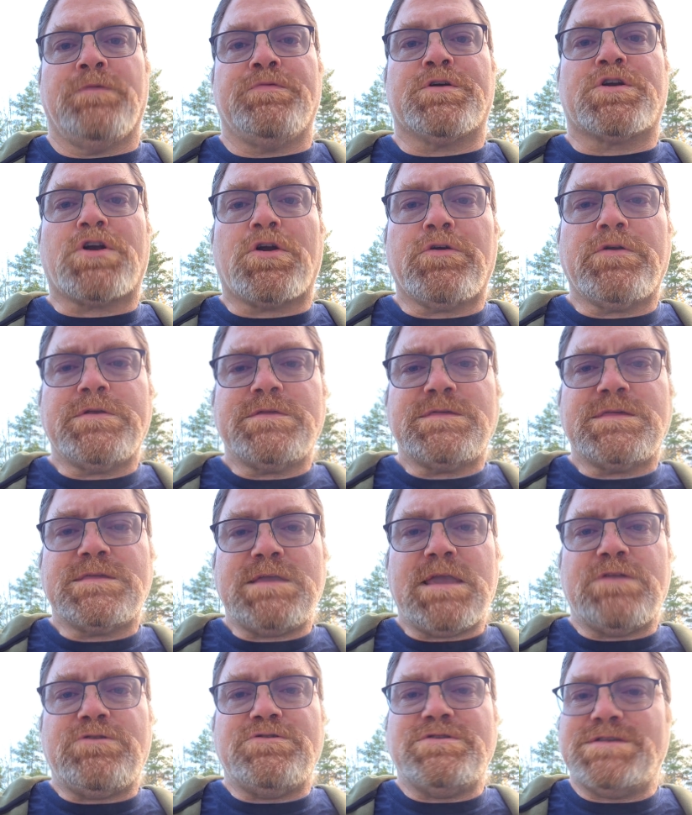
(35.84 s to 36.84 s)
The current
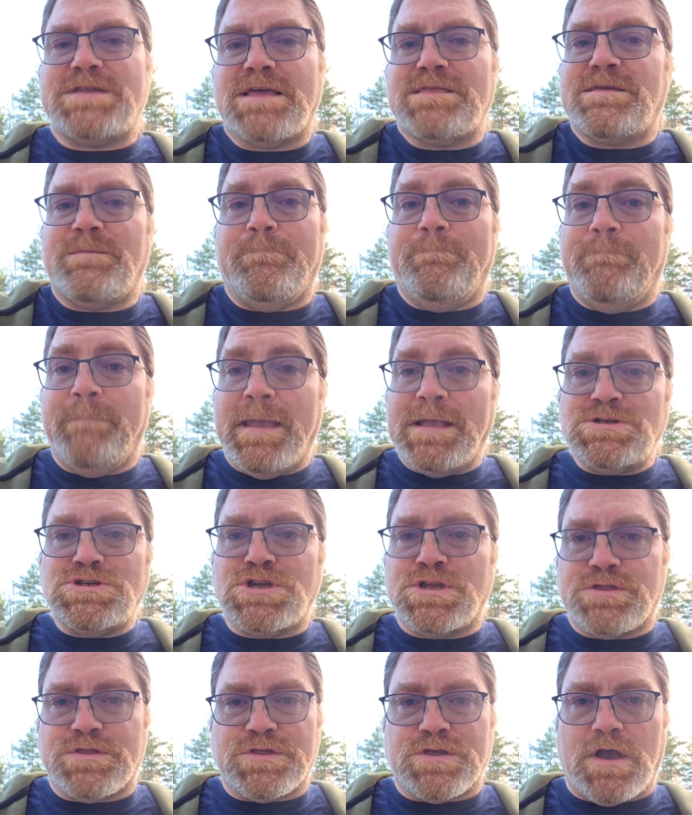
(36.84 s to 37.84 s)
standard doesn't
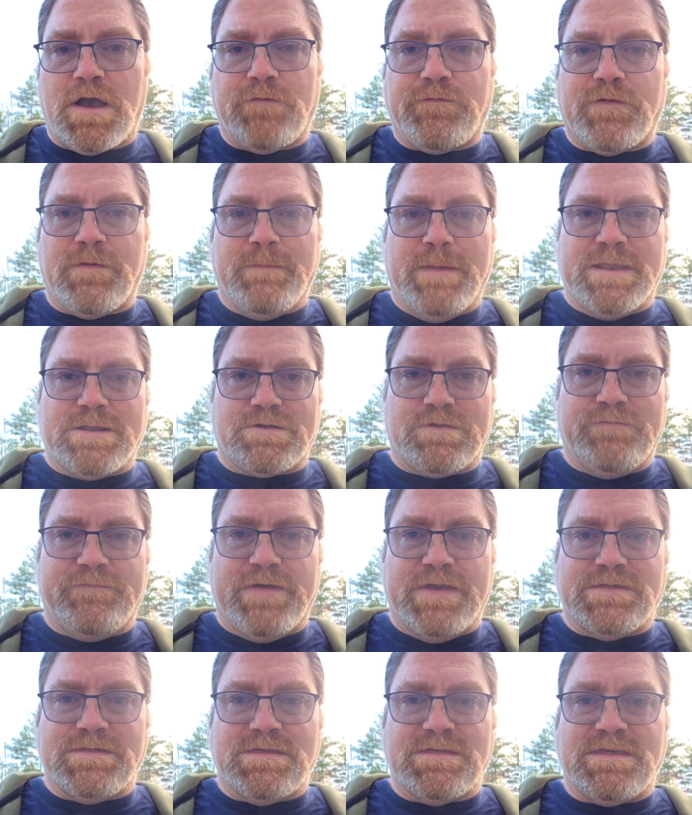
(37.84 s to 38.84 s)
mention software medical
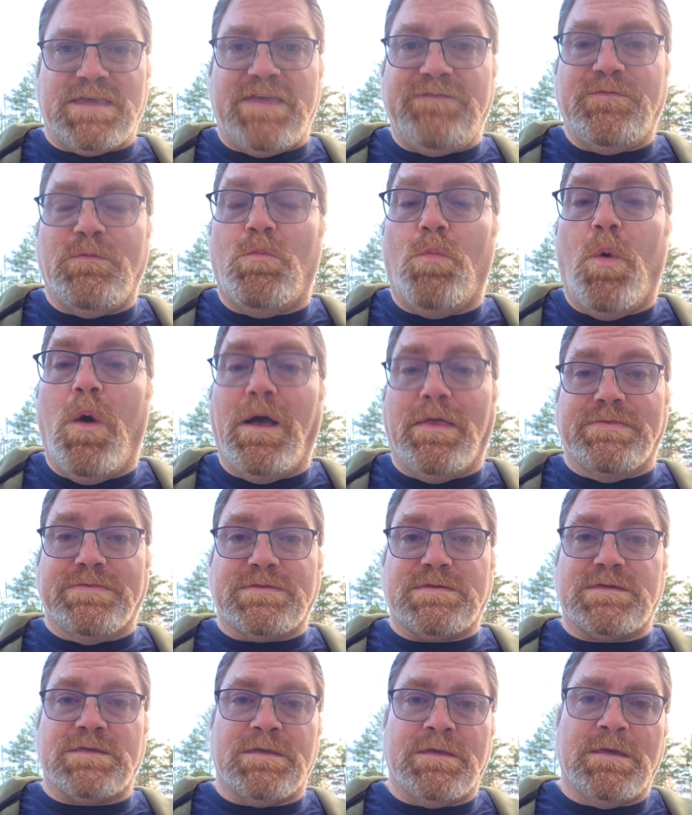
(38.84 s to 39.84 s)
devices even
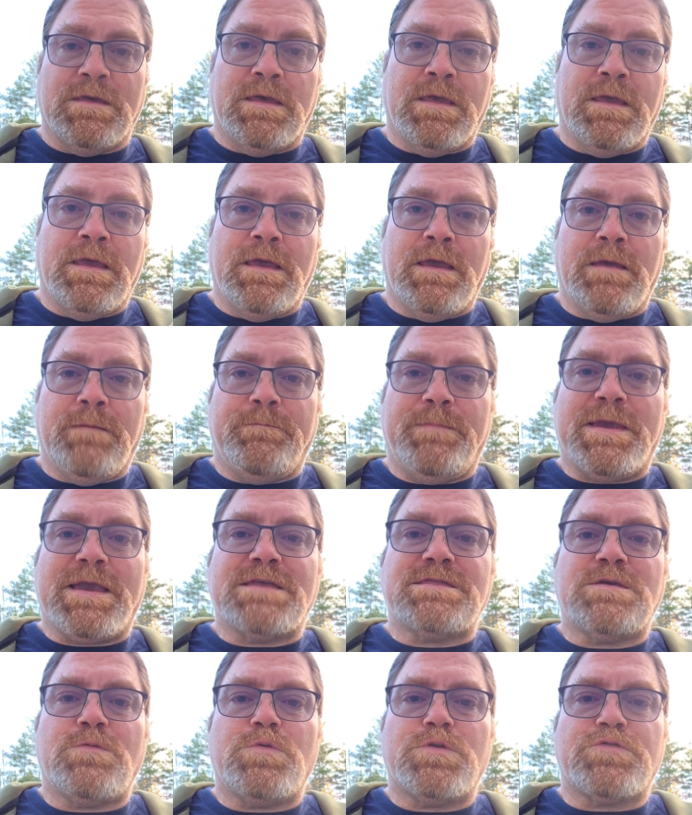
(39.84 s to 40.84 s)
once
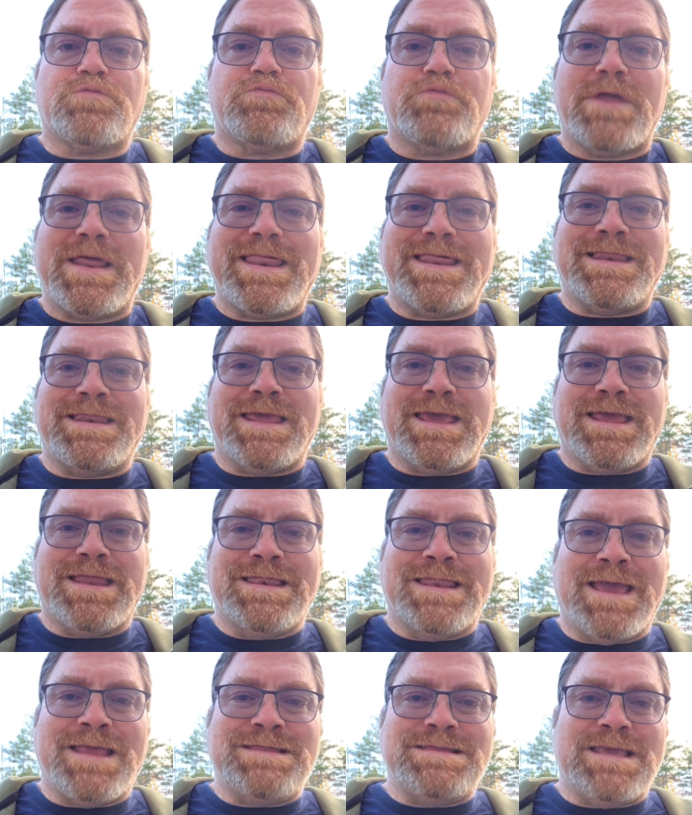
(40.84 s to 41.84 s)
because it was written
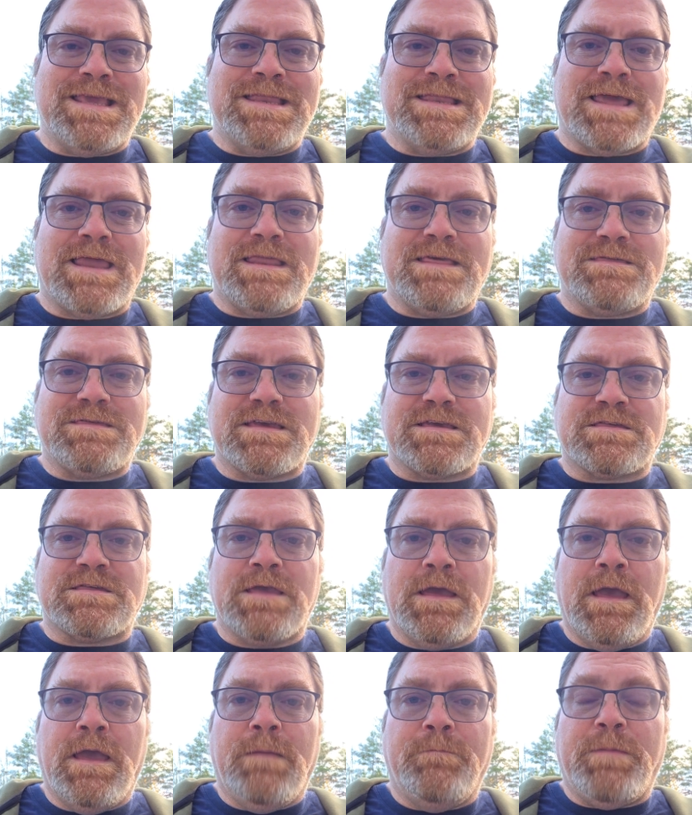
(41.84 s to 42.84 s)
in
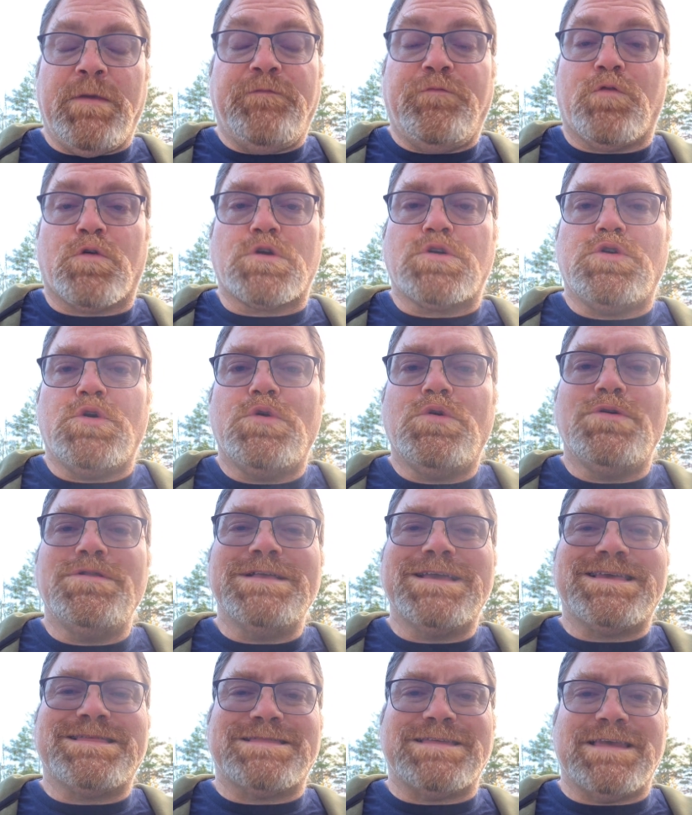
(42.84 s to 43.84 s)
1996 before
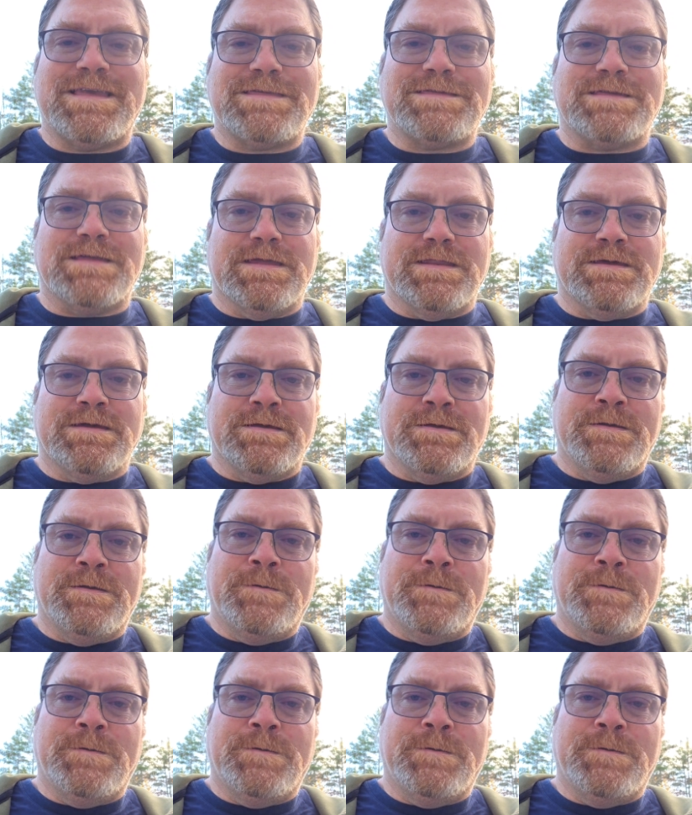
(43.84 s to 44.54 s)
Google existed.